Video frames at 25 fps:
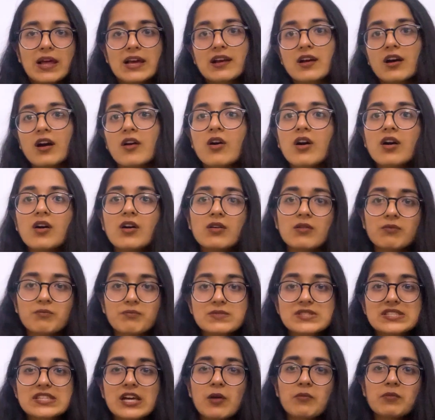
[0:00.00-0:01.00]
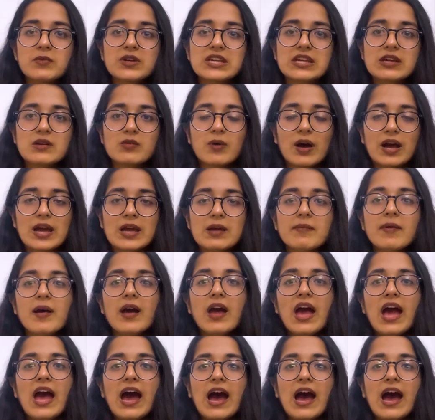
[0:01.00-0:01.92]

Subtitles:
like a summery vibe,